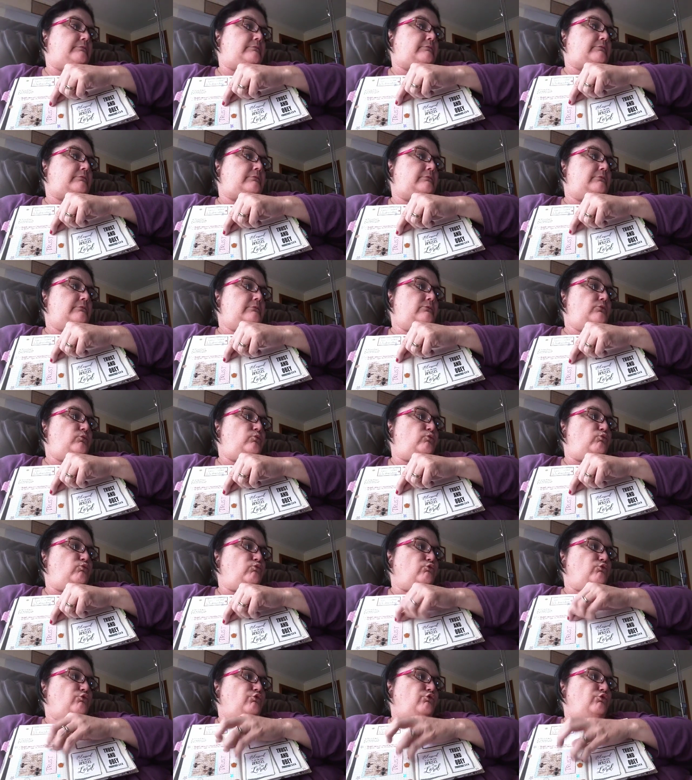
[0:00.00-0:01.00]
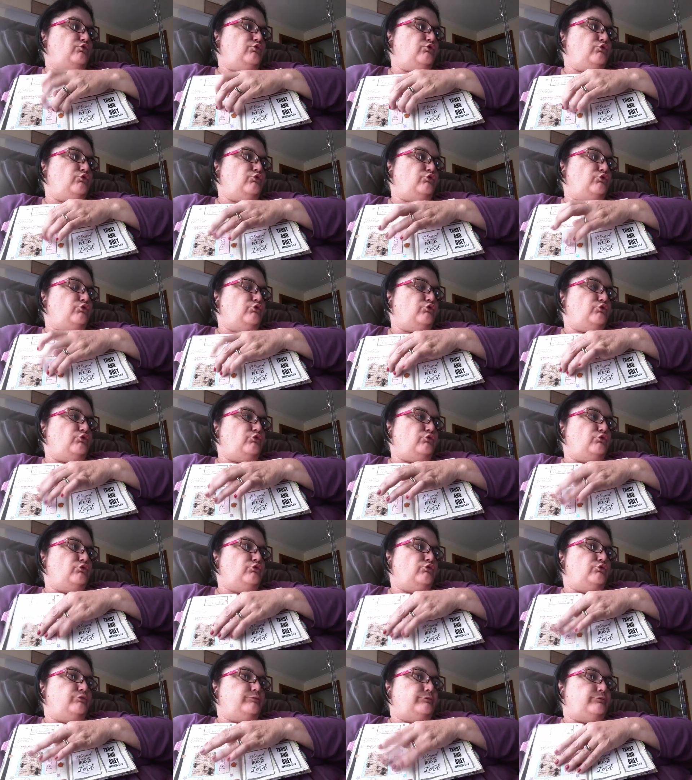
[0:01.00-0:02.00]

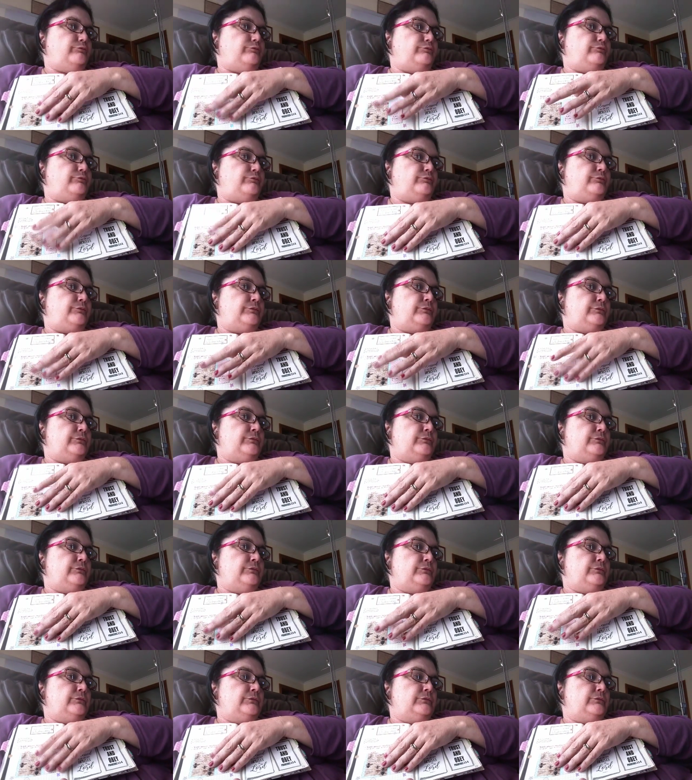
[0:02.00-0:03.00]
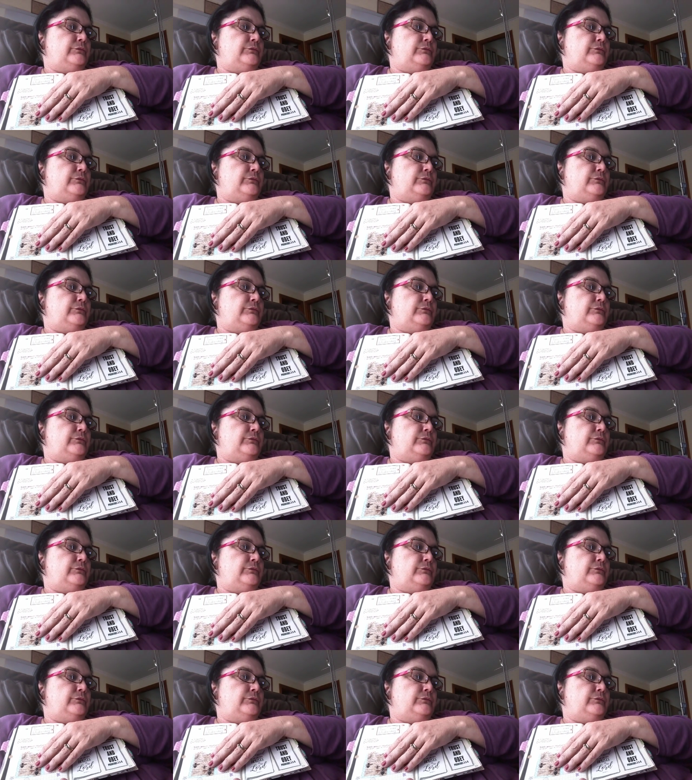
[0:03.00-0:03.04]
(silence)